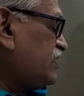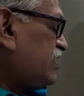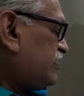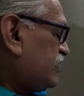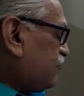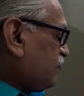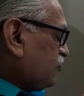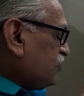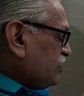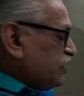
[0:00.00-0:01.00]
and
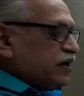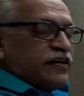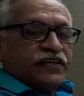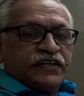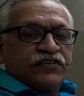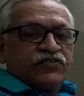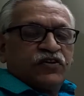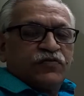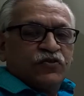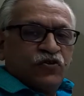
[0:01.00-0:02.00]
therefore integration
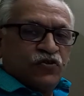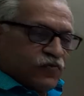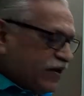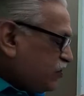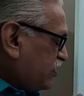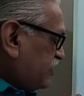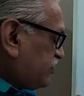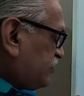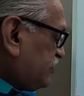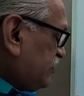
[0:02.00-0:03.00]
of dou u by dou x